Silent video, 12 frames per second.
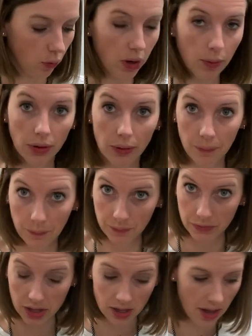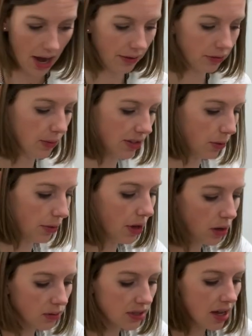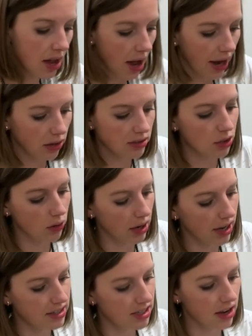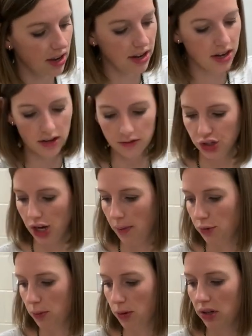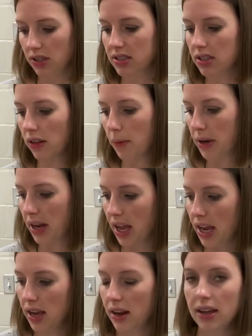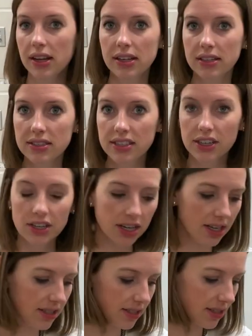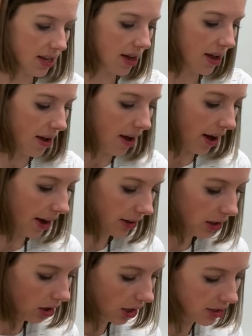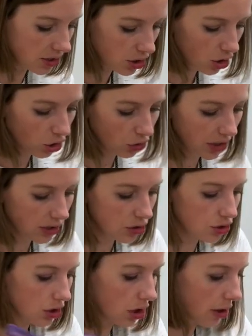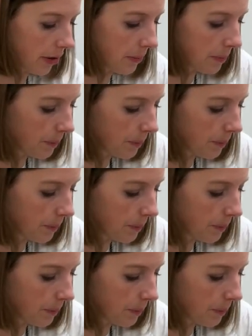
we will have to mess with those. I also got a ton of chapter books, the Lemonade series. I got Crenshaw,